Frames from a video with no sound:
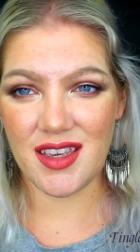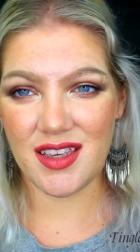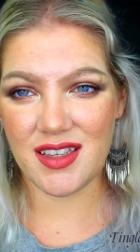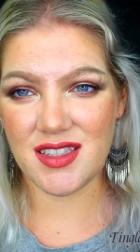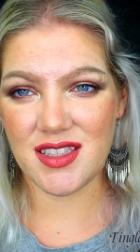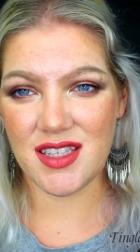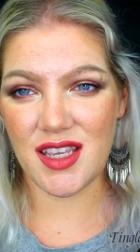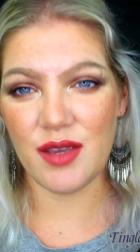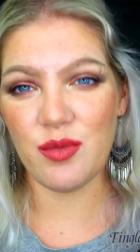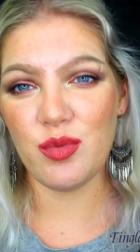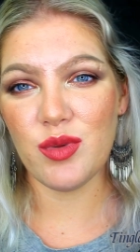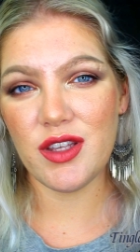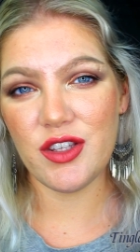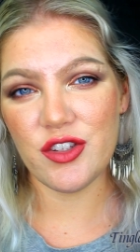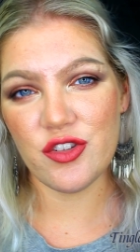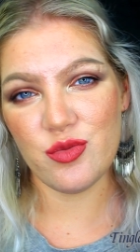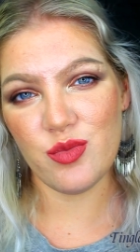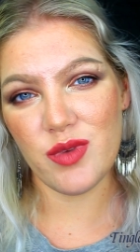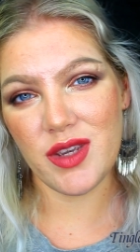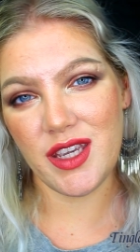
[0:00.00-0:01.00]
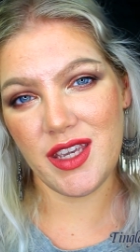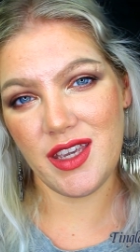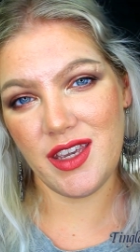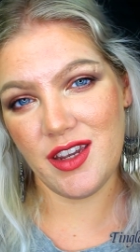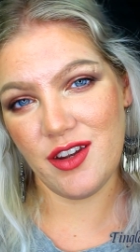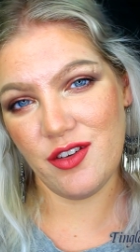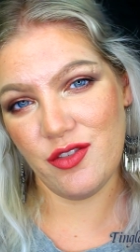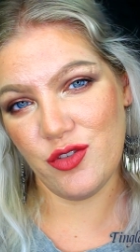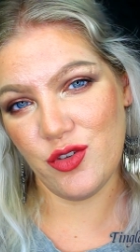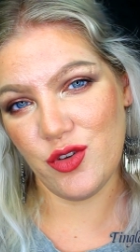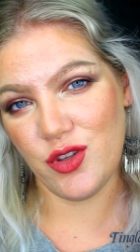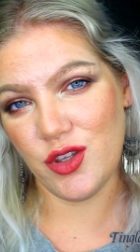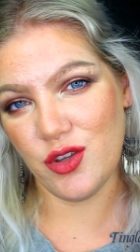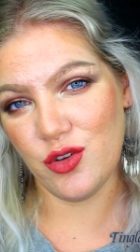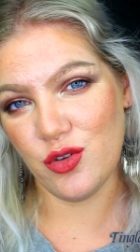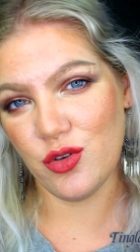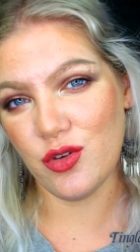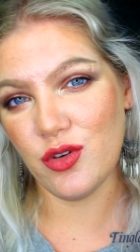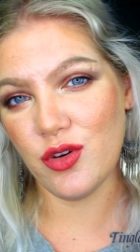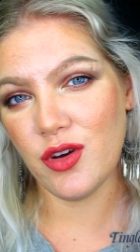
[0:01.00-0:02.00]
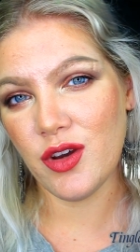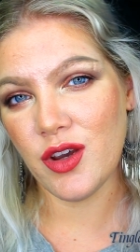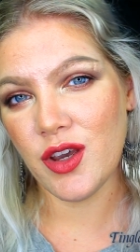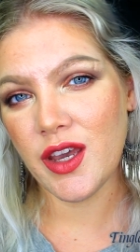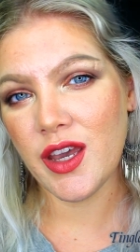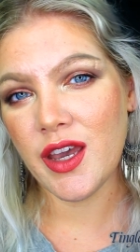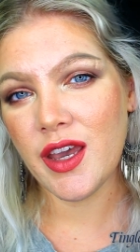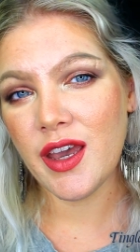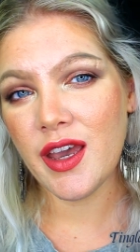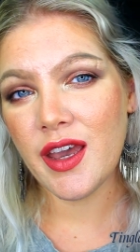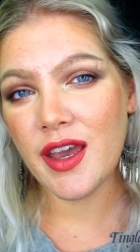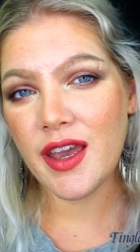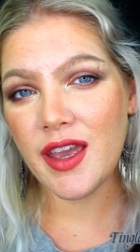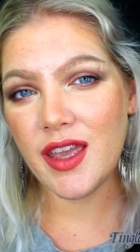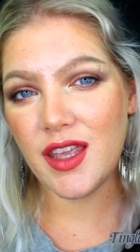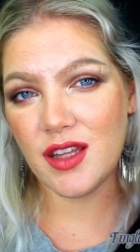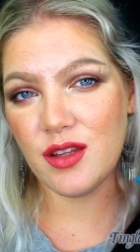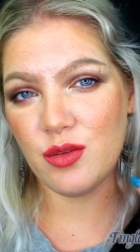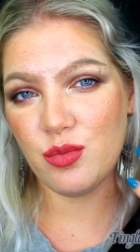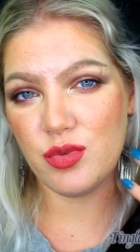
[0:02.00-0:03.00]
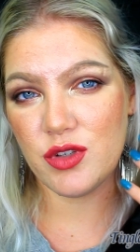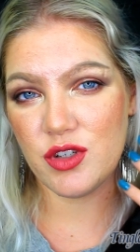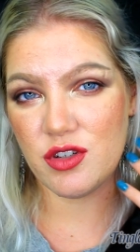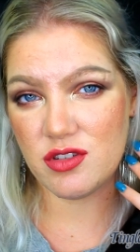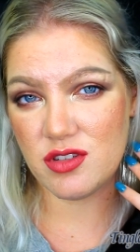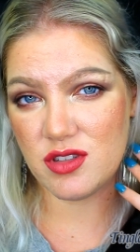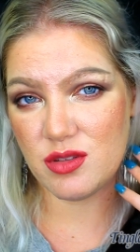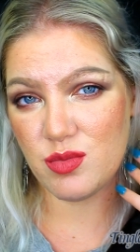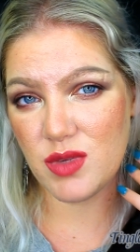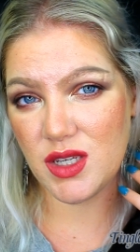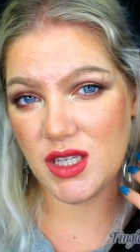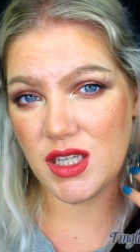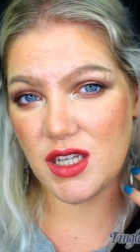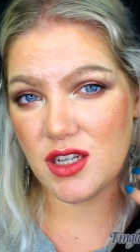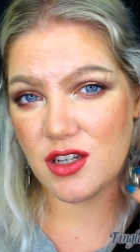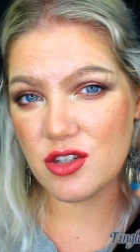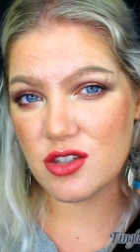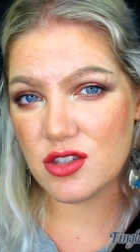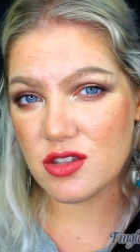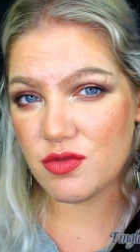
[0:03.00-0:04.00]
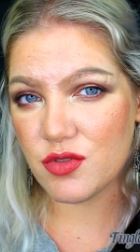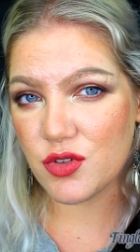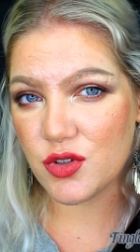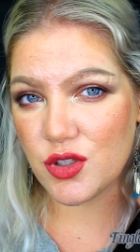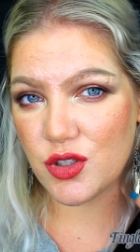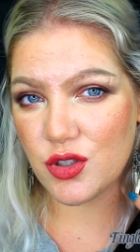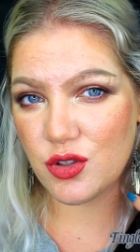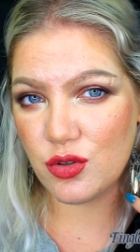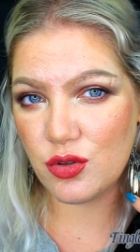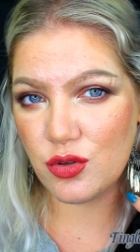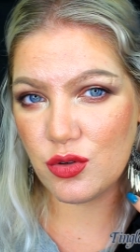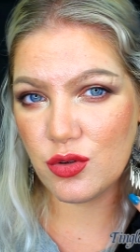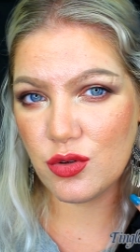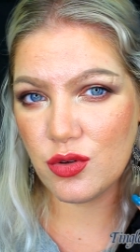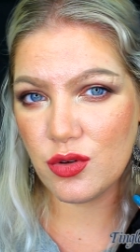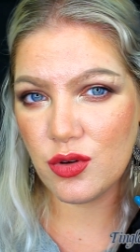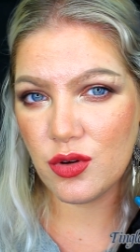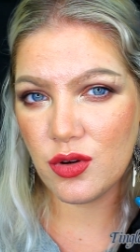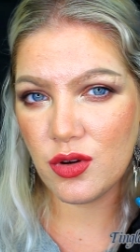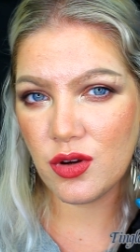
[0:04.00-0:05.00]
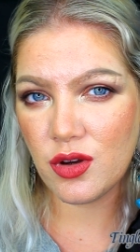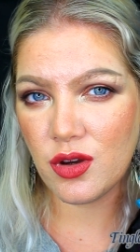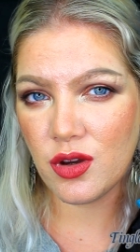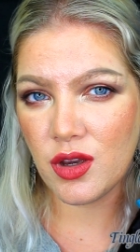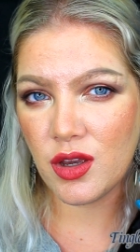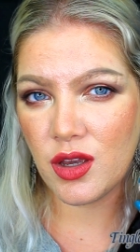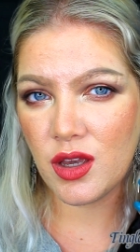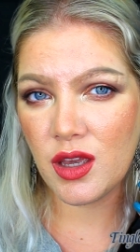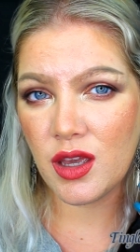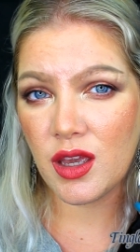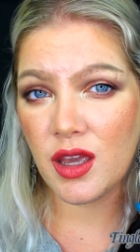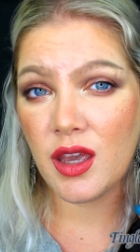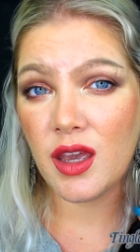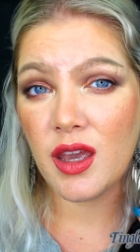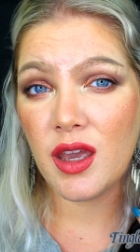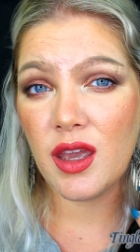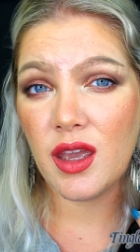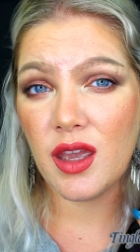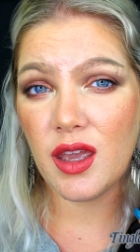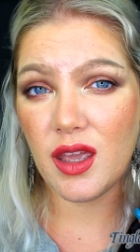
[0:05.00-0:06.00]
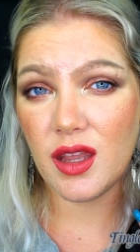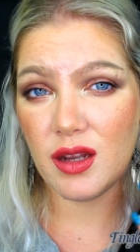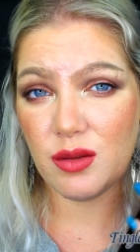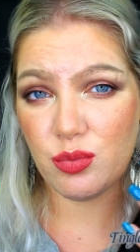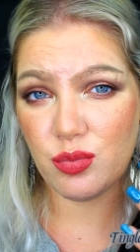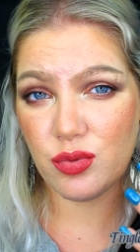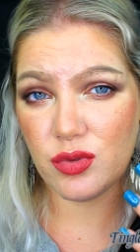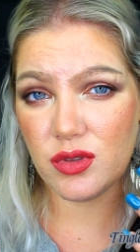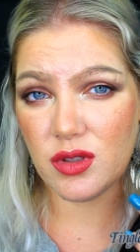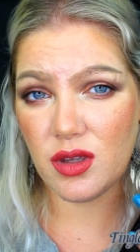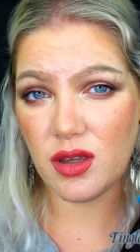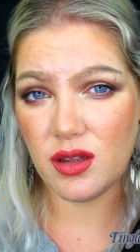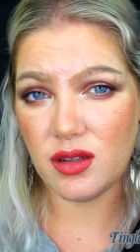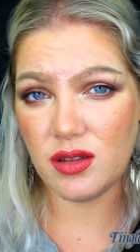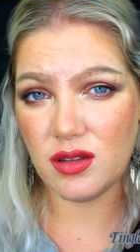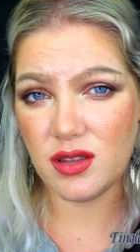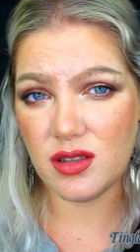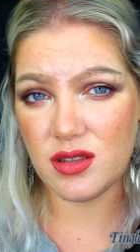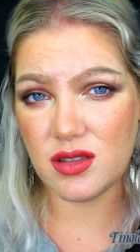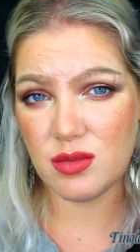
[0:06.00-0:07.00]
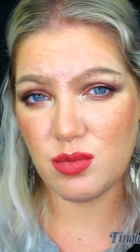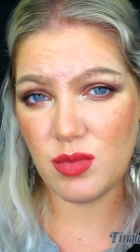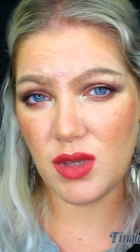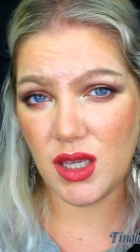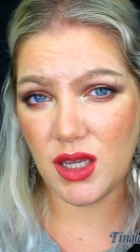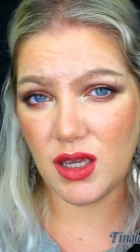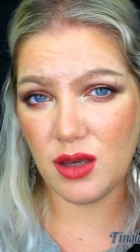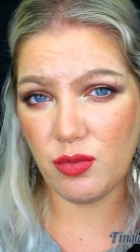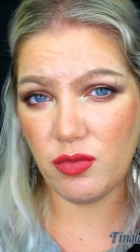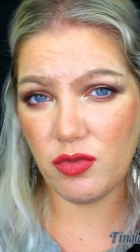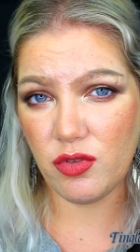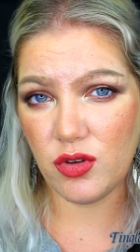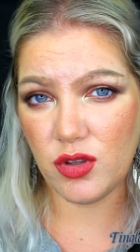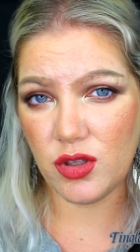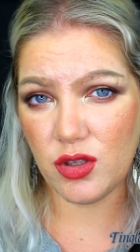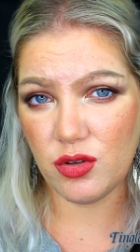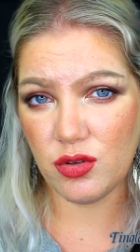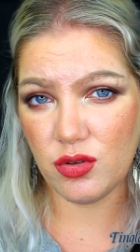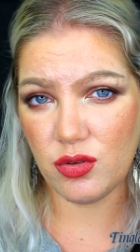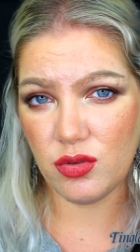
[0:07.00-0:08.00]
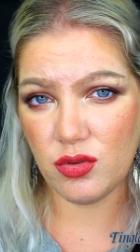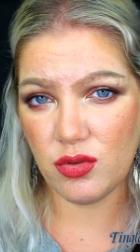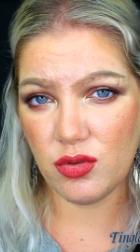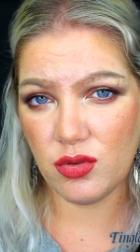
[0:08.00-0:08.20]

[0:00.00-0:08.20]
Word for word: Yes, I bleached my hair for you and pierced my ears for you and put on this makeup for you